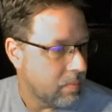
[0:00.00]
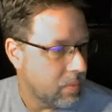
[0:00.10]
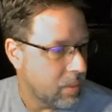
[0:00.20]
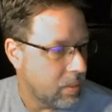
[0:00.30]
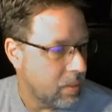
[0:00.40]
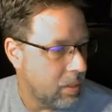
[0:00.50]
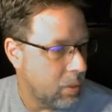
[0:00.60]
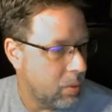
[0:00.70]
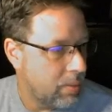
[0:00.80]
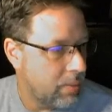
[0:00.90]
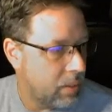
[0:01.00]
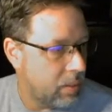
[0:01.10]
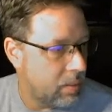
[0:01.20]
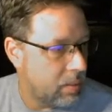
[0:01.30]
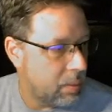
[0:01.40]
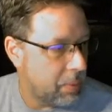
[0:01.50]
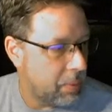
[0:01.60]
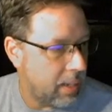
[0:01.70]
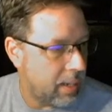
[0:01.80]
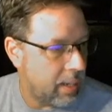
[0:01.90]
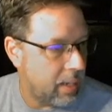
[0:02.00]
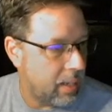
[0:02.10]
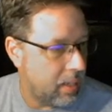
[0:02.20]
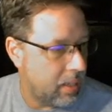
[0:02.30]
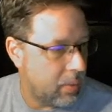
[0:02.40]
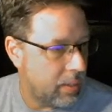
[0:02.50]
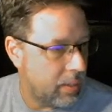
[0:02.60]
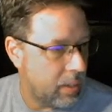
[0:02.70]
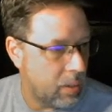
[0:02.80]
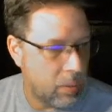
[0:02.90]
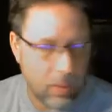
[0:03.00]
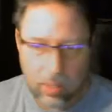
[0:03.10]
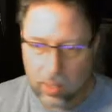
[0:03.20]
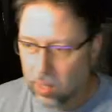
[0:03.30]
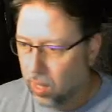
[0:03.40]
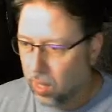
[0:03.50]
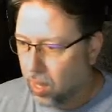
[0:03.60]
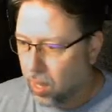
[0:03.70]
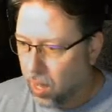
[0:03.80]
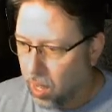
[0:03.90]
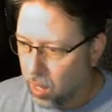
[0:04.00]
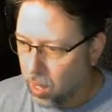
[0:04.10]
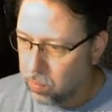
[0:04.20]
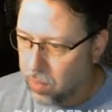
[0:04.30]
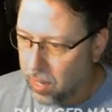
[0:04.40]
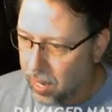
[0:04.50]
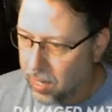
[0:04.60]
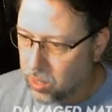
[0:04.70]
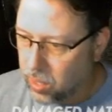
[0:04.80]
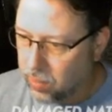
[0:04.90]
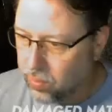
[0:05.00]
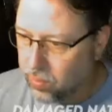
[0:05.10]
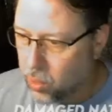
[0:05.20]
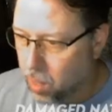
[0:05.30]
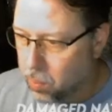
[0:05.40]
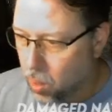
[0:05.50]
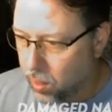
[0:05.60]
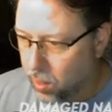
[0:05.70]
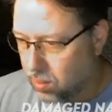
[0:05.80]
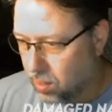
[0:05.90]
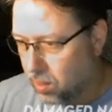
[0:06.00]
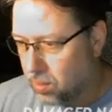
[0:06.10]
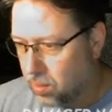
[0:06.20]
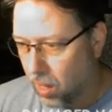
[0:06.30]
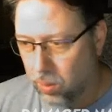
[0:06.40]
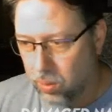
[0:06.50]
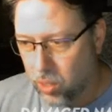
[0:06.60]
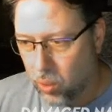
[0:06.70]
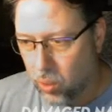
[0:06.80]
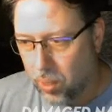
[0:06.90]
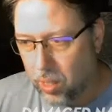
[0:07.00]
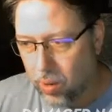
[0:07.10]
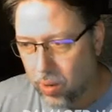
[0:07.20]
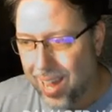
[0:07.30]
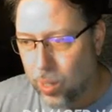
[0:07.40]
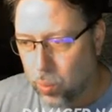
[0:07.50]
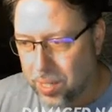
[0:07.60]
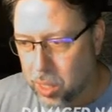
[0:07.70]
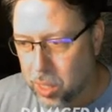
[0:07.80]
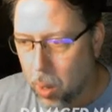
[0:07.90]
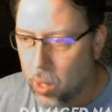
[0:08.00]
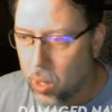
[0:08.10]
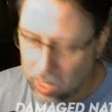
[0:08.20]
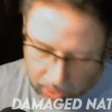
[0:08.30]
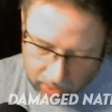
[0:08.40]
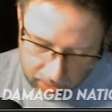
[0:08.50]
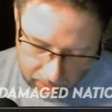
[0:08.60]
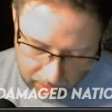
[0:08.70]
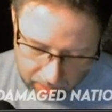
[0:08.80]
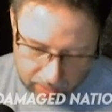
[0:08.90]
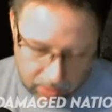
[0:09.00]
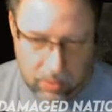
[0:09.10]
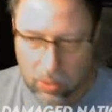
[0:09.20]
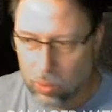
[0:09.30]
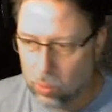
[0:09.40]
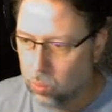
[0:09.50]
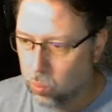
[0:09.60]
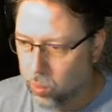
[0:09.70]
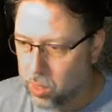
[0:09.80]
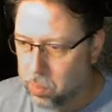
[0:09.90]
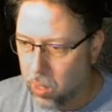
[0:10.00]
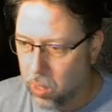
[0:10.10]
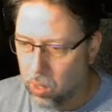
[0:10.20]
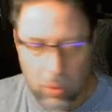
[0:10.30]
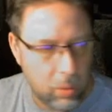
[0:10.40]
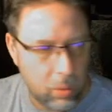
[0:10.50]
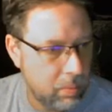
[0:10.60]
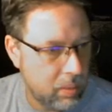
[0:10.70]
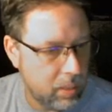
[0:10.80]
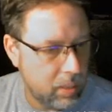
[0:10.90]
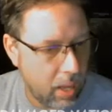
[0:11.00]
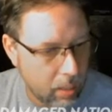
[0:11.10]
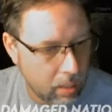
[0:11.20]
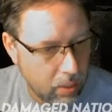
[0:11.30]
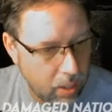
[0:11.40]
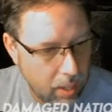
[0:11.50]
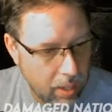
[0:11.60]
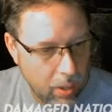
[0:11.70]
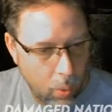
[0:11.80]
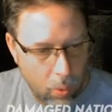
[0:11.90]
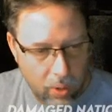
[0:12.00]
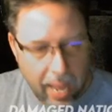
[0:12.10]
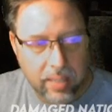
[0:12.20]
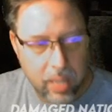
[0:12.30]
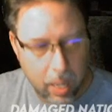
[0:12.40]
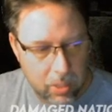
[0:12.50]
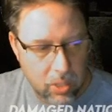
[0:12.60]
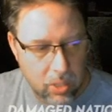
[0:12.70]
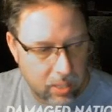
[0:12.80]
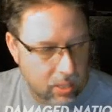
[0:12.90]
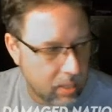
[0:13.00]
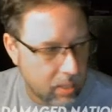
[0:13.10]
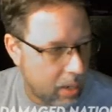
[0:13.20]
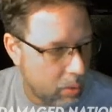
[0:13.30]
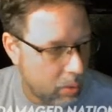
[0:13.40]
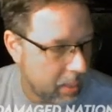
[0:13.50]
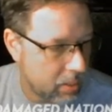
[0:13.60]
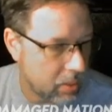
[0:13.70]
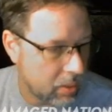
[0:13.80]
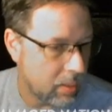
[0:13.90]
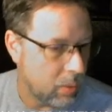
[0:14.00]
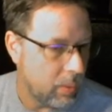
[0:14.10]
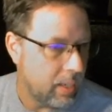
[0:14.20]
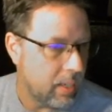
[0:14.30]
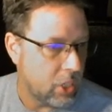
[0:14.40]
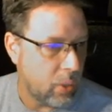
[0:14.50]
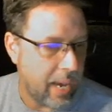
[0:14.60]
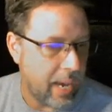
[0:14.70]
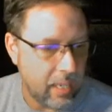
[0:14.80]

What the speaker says: Load default. Apply. There we go. And actually, if you come on, send a tell to either at respawn, so respawn all together, or at Damage Nation, and I will make sure that we get you added.